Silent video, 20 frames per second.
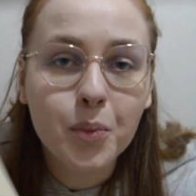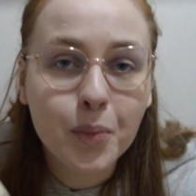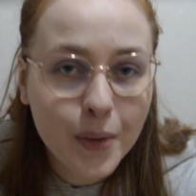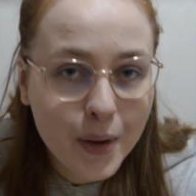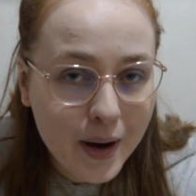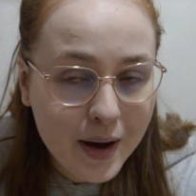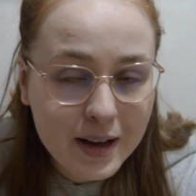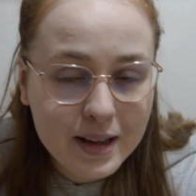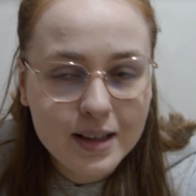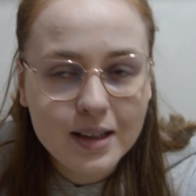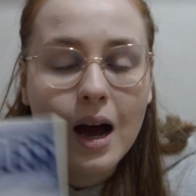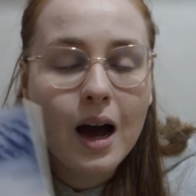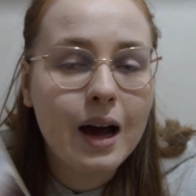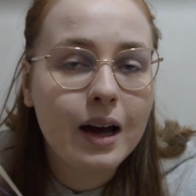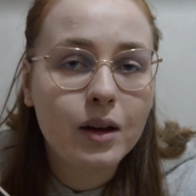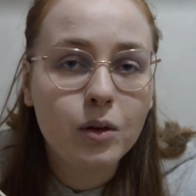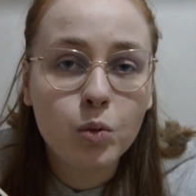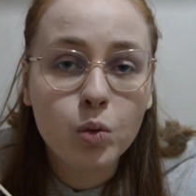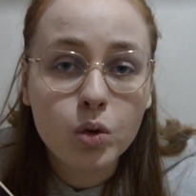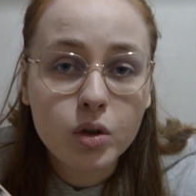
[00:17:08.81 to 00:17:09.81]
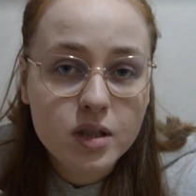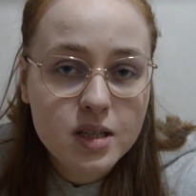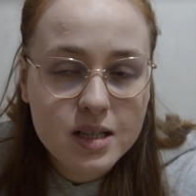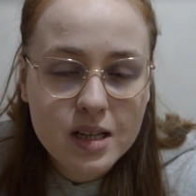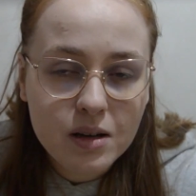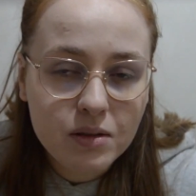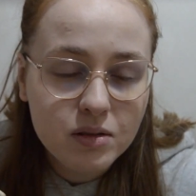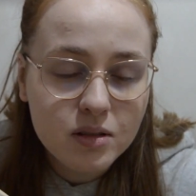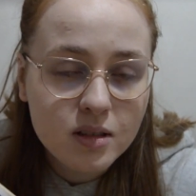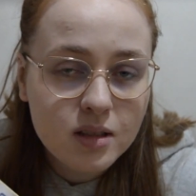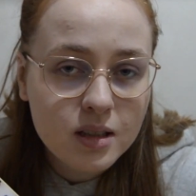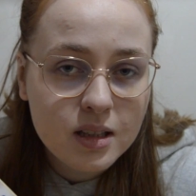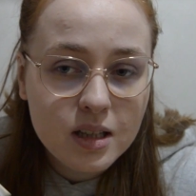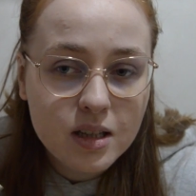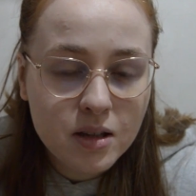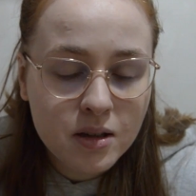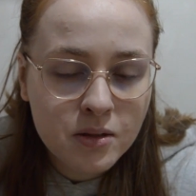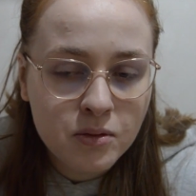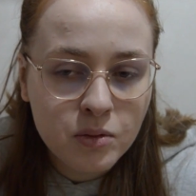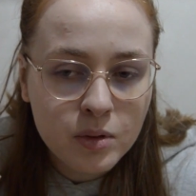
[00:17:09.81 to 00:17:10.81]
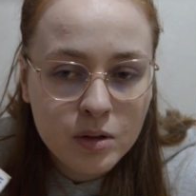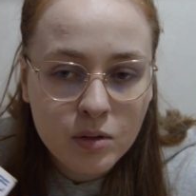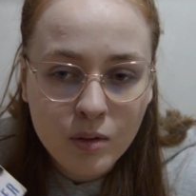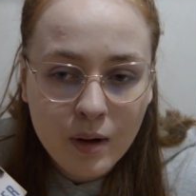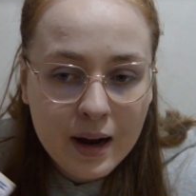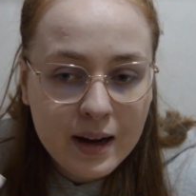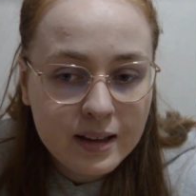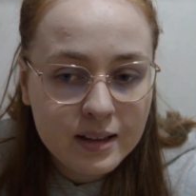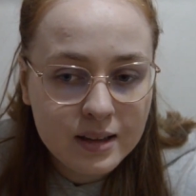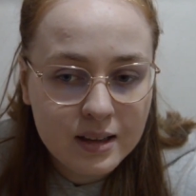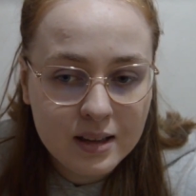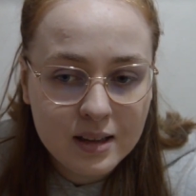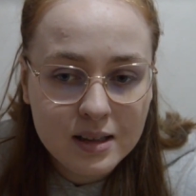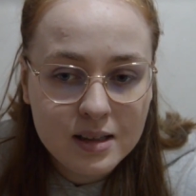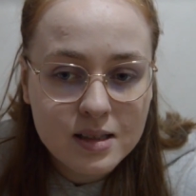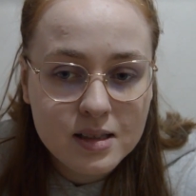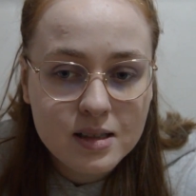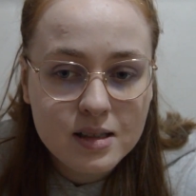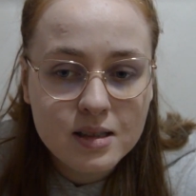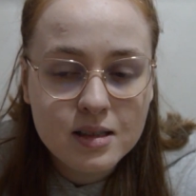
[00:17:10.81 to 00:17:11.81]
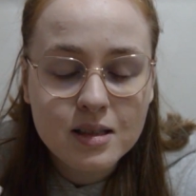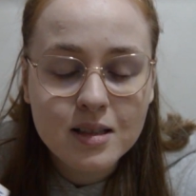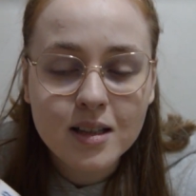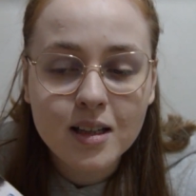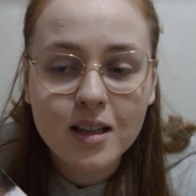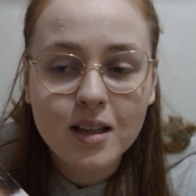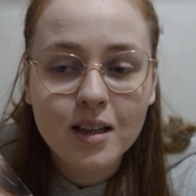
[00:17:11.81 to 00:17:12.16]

but I would definitely rewrite this